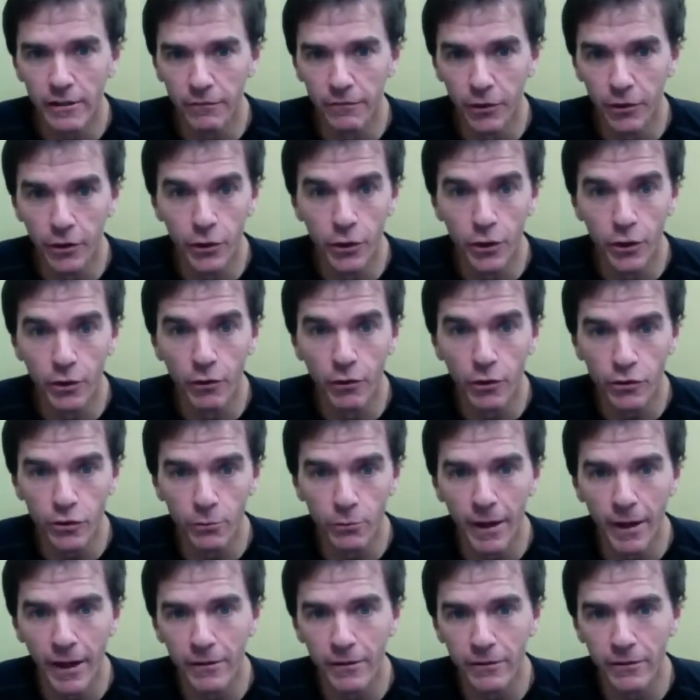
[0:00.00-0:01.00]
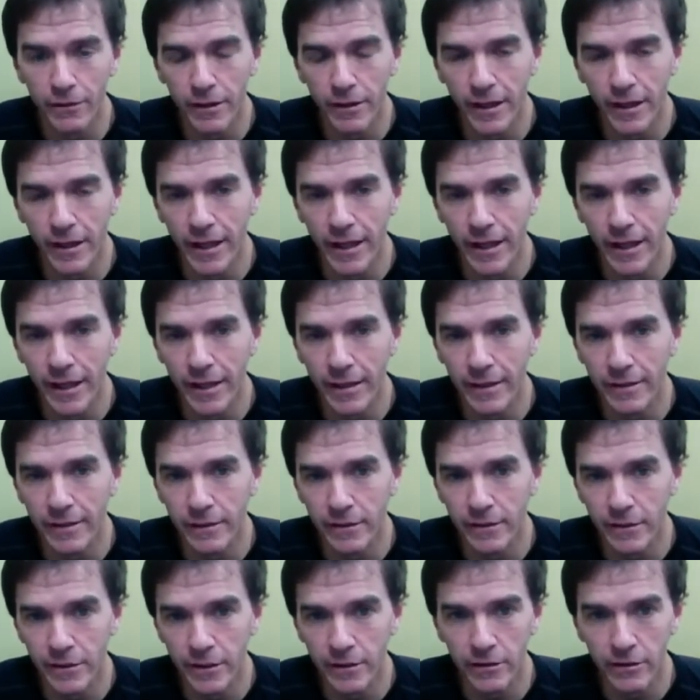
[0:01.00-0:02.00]
the universal mount,
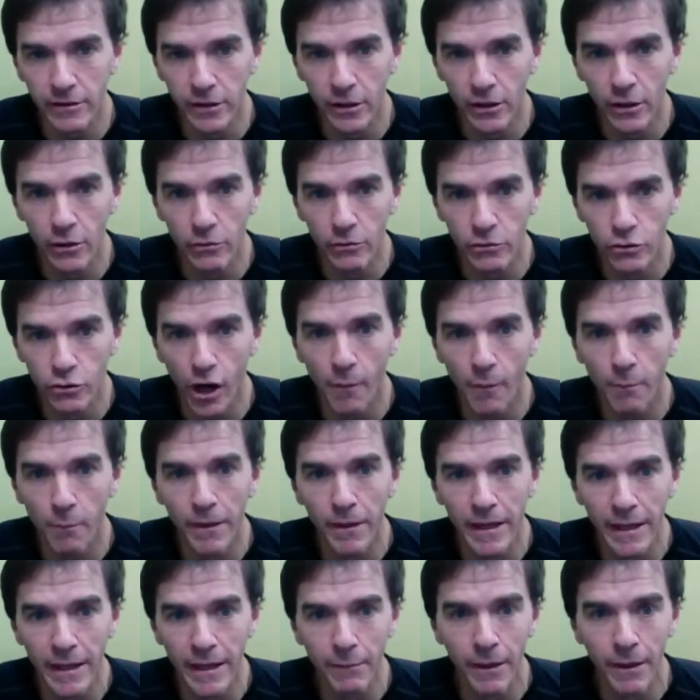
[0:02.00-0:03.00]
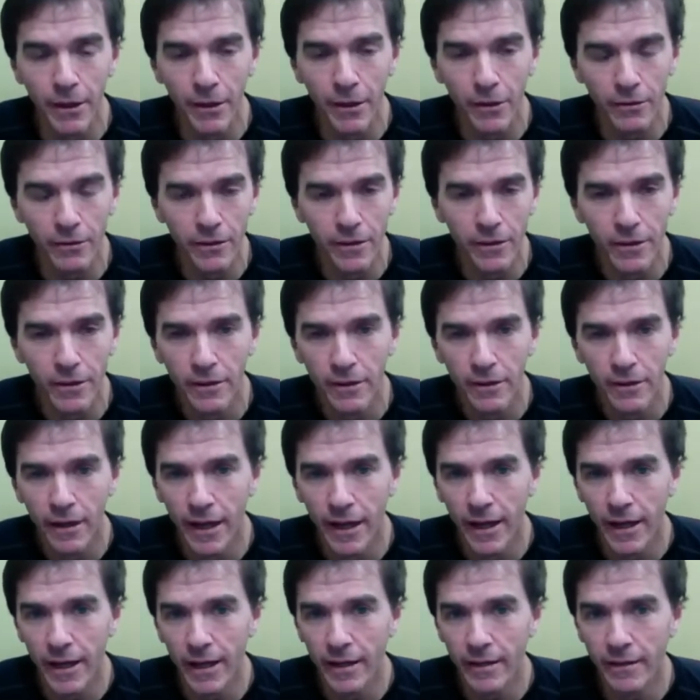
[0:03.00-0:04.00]
and just, you know, drop me an email,
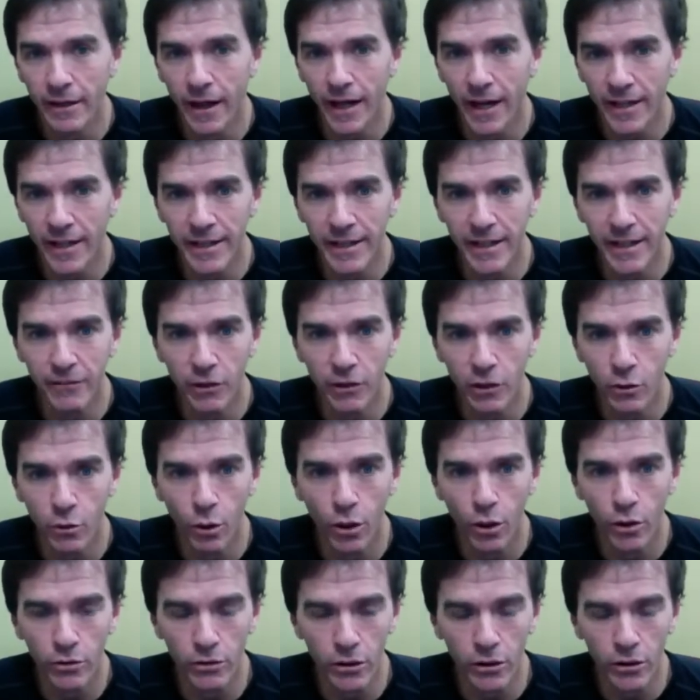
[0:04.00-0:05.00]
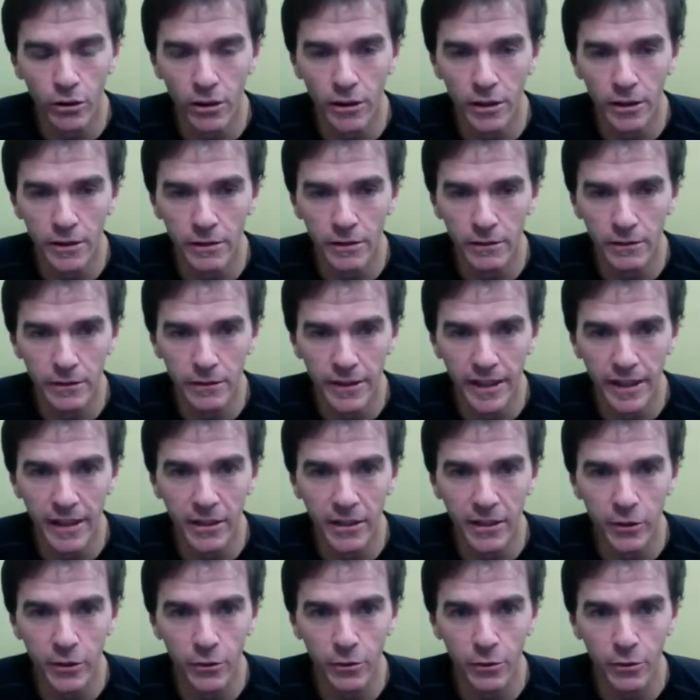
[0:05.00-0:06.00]
and I can give you a quote on
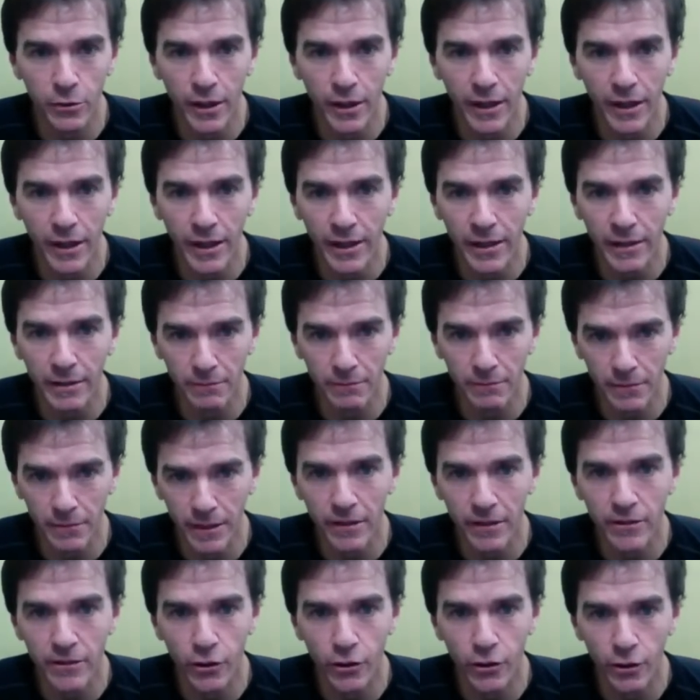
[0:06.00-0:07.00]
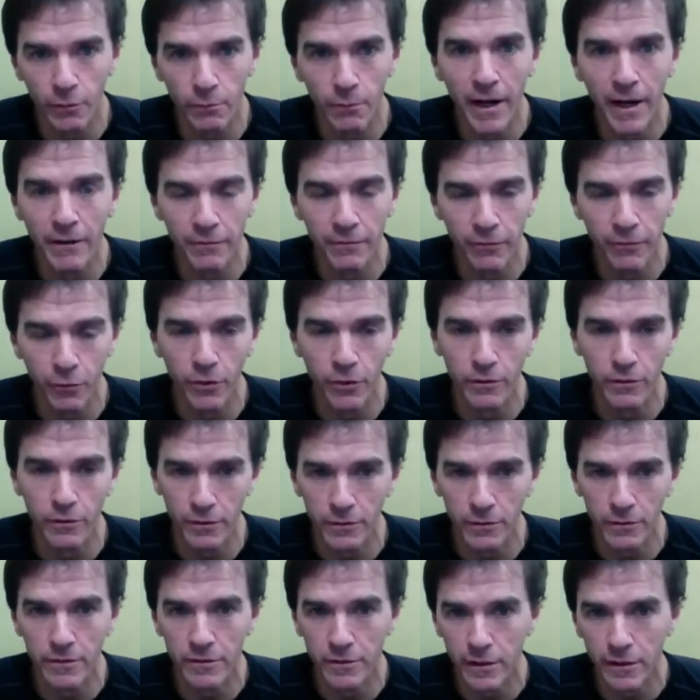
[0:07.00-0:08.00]
getting you an insert made for it.
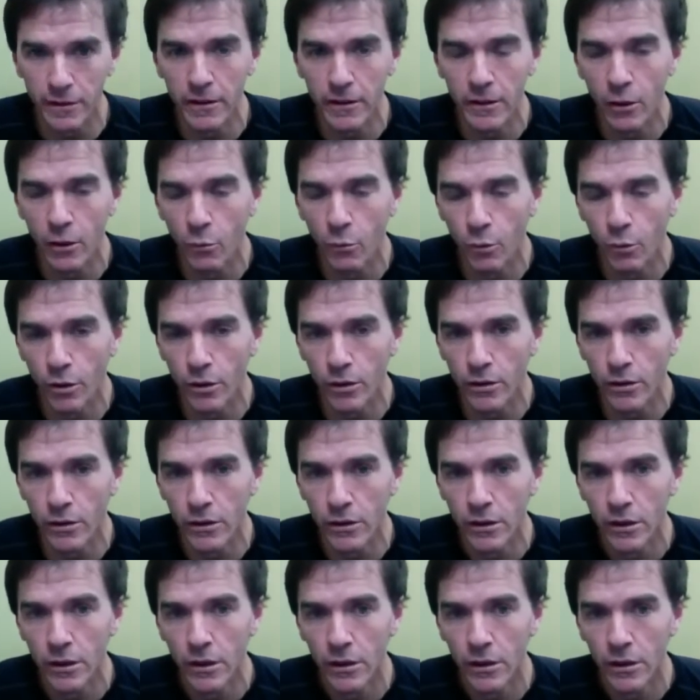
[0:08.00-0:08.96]
It's, you know, we're